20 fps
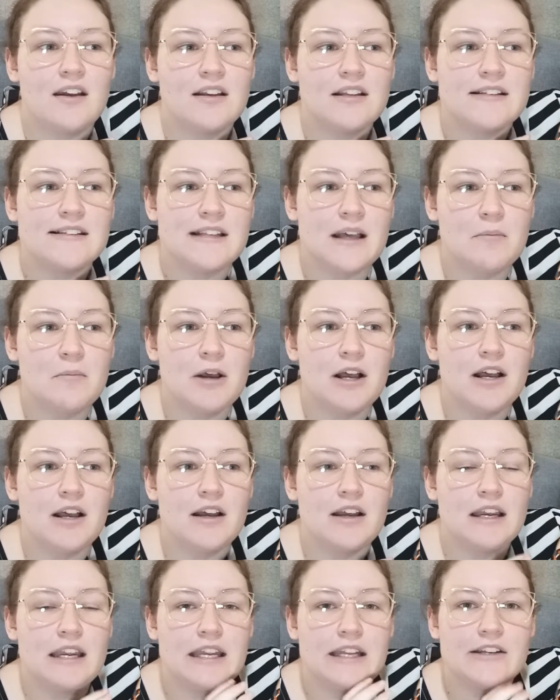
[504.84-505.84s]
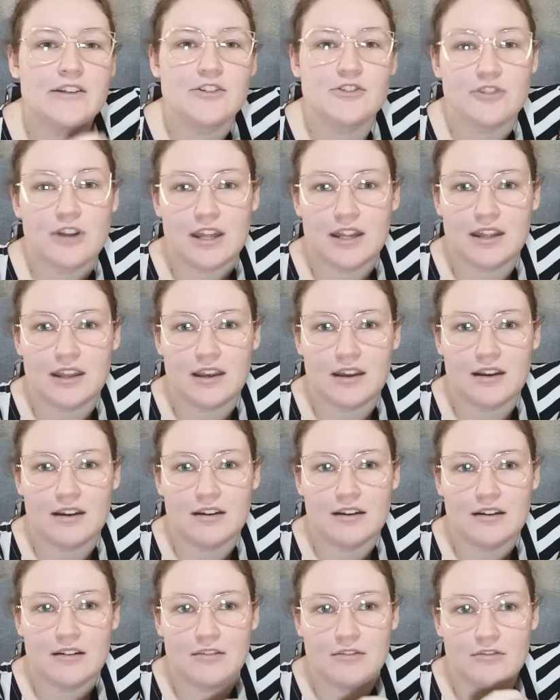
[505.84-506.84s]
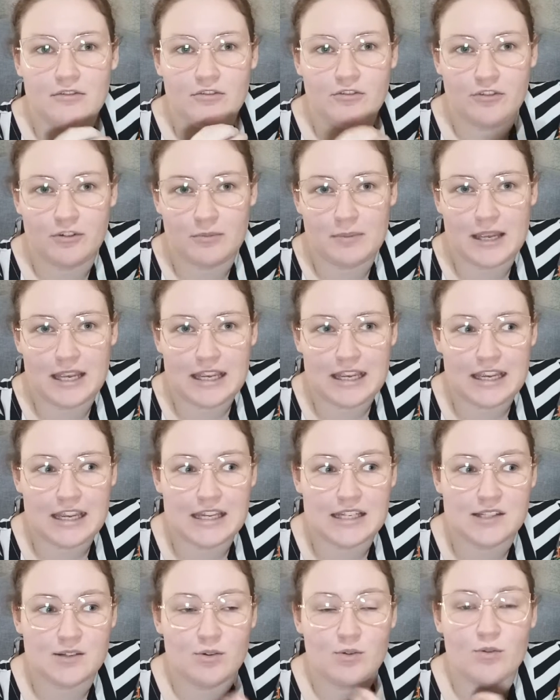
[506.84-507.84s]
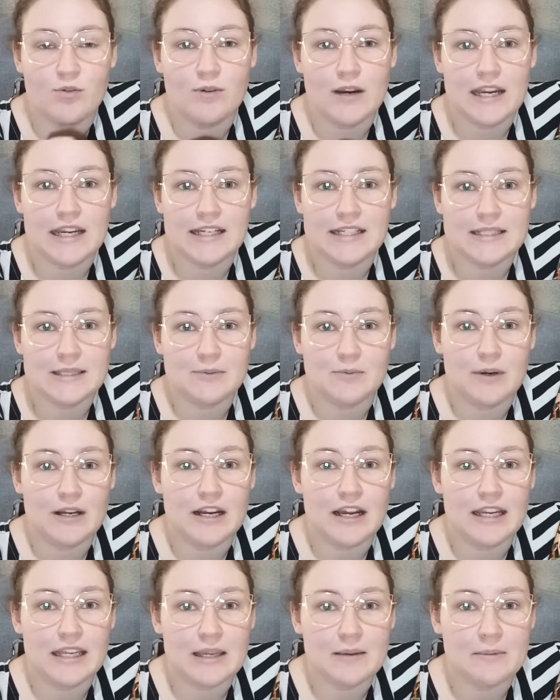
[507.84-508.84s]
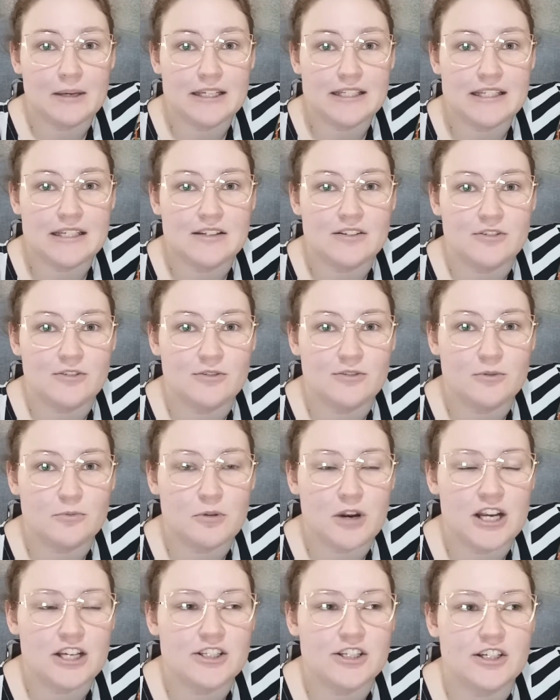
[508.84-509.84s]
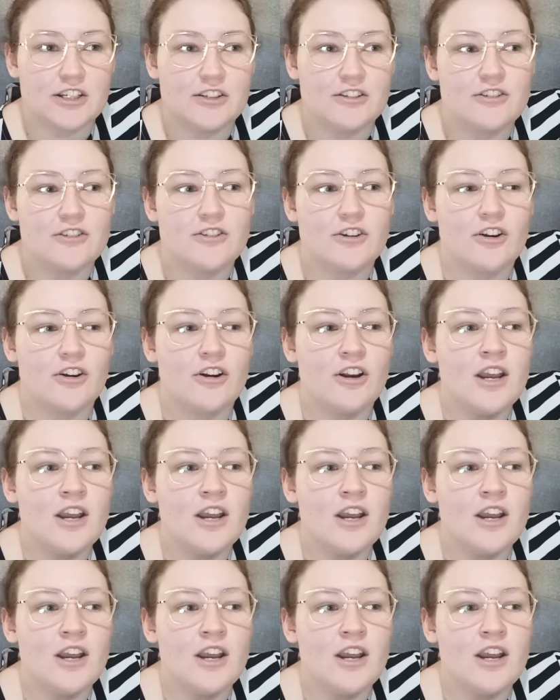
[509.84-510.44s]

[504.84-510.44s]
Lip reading: Summer in Australia for me is always when I get my seasonal depression. So